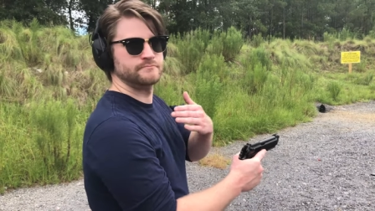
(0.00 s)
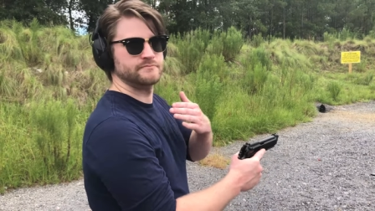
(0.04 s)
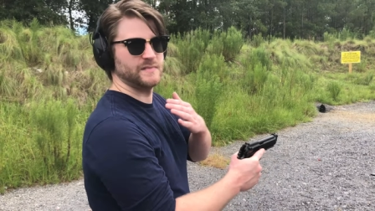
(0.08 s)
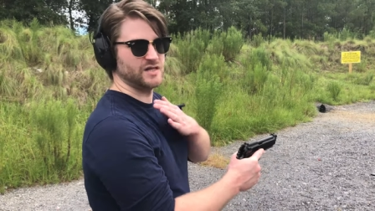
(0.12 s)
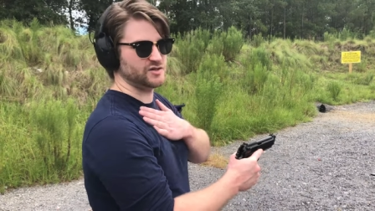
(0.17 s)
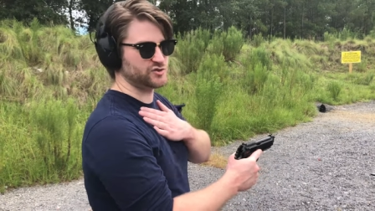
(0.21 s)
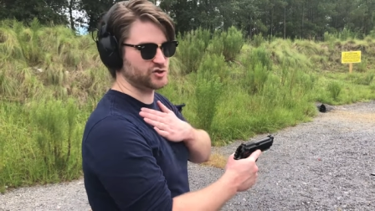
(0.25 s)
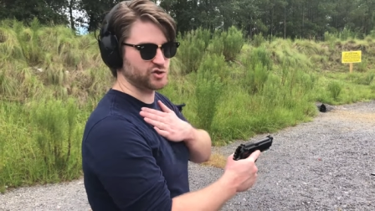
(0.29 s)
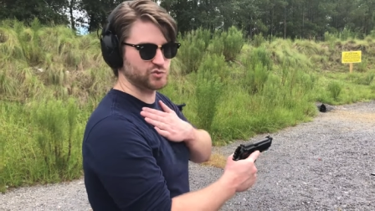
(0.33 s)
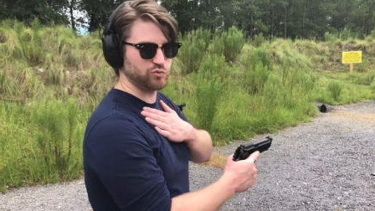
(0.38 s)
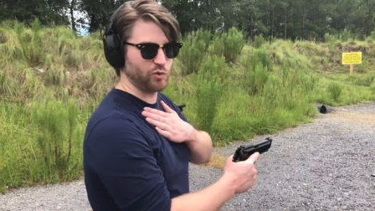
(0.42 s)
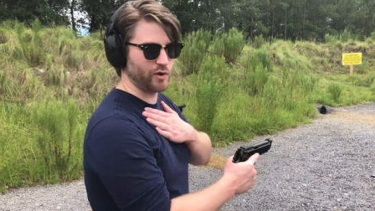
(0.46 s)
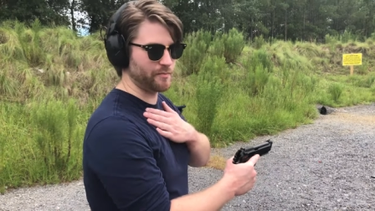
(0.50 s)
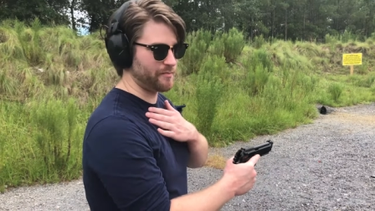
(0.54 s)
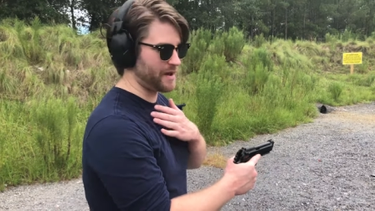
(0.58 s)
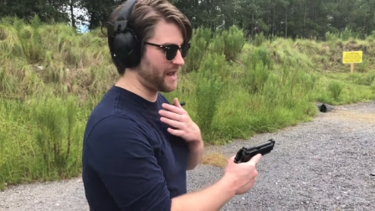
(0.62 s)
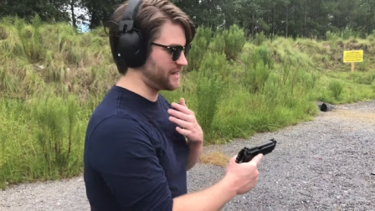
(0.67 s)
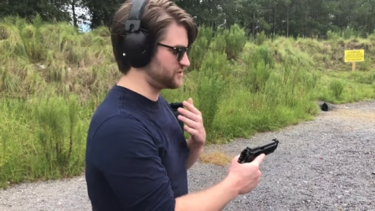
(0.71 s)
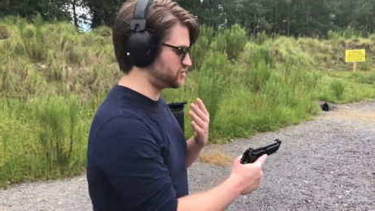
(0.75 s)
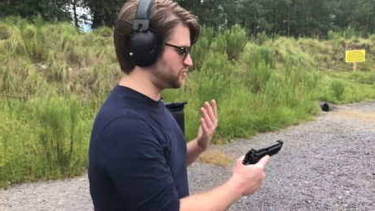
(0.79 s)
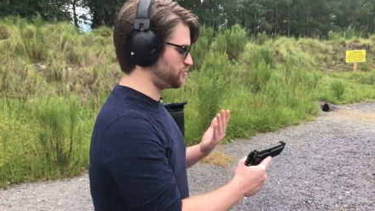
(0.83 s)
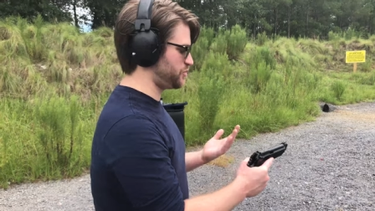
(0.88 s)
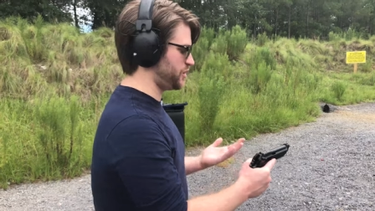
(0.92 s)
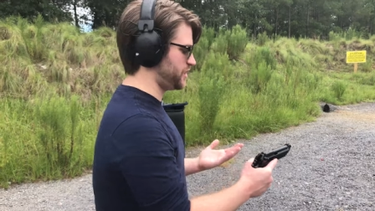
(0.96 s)
That's just one
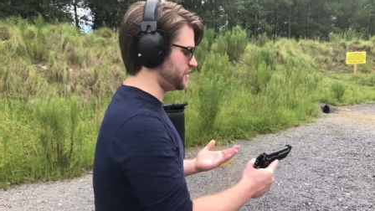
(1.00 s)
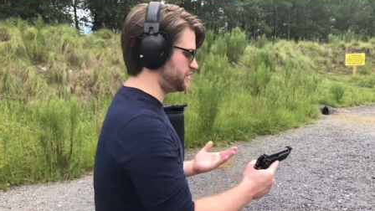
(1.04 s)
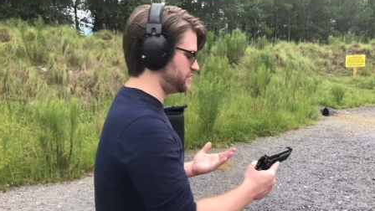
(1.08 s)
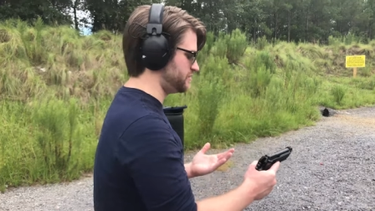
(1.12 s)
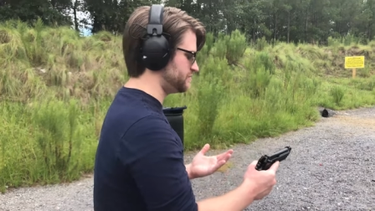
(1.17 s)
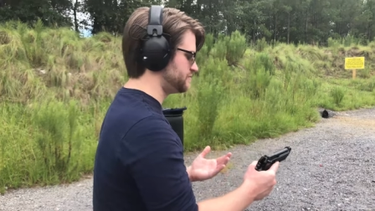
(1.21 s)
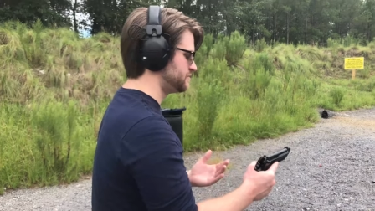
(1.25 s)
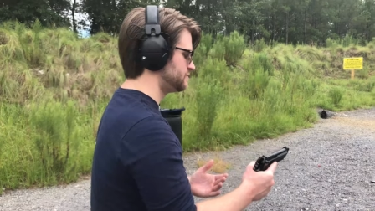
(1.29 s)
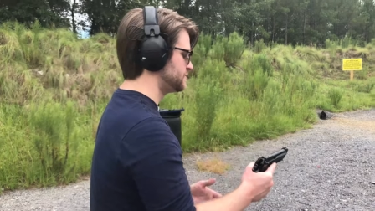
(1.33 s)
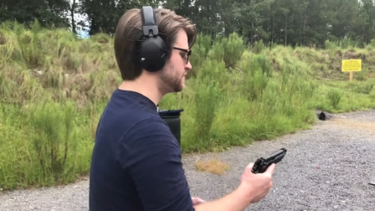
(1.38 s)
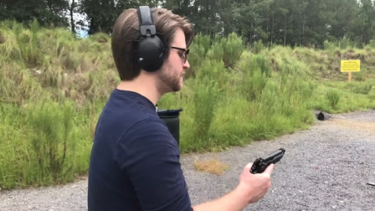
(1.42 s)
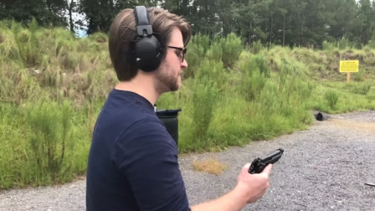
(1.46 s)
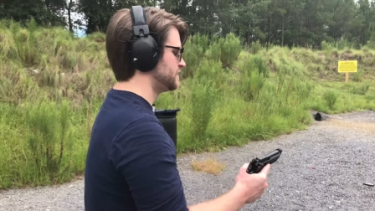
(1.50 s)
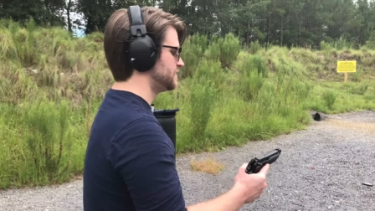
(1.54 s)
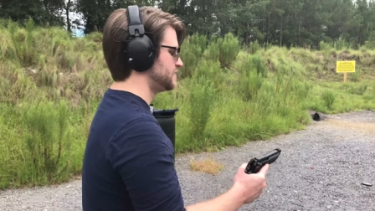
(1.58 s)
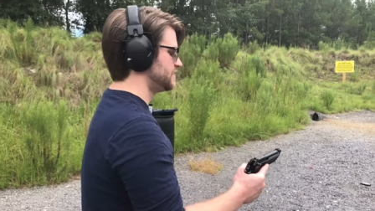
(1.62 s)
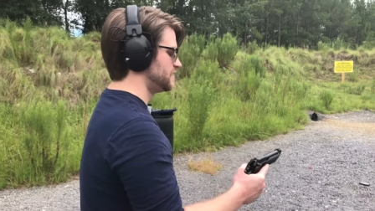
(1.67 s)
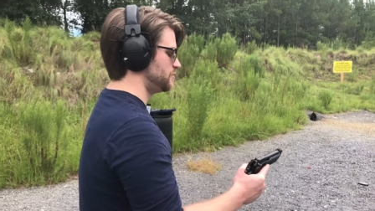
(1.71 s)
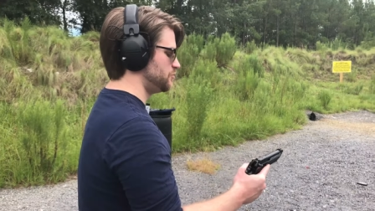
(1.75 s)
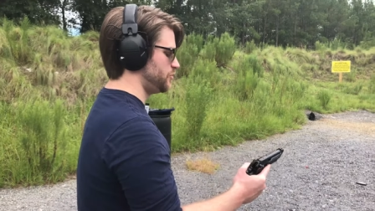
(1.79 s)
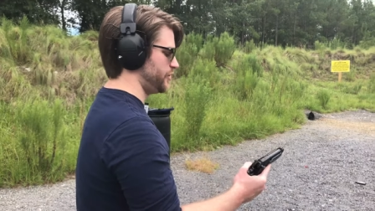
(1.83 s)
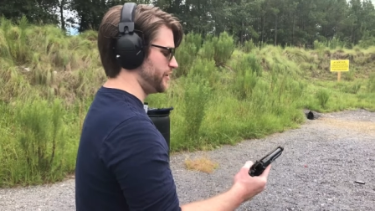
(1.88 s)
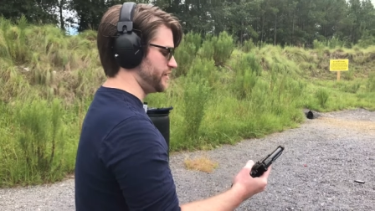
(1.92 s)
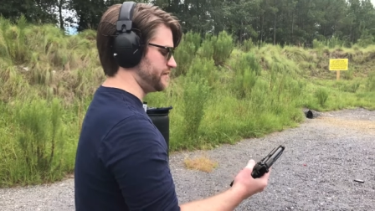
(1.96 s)
man's opinion,
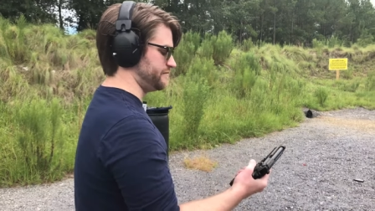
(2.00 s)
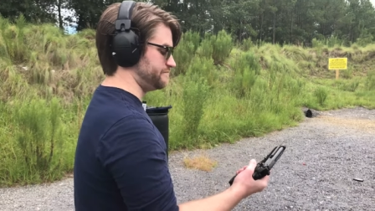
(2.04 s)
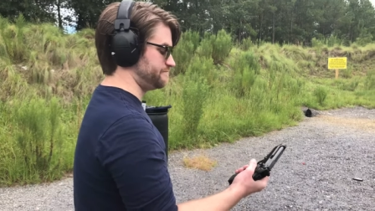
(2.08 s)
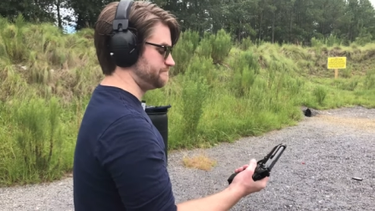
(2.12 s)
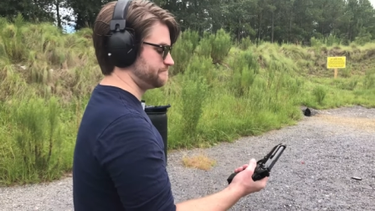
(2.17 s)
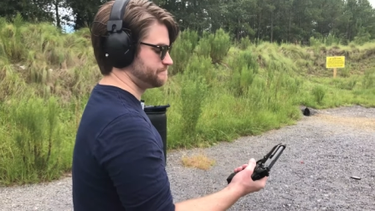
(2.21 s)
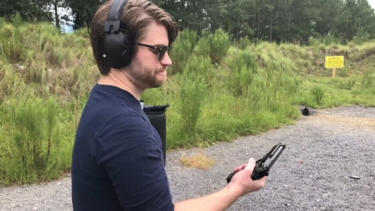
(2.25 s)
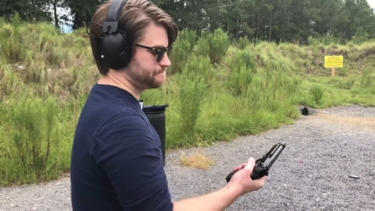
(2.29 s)
but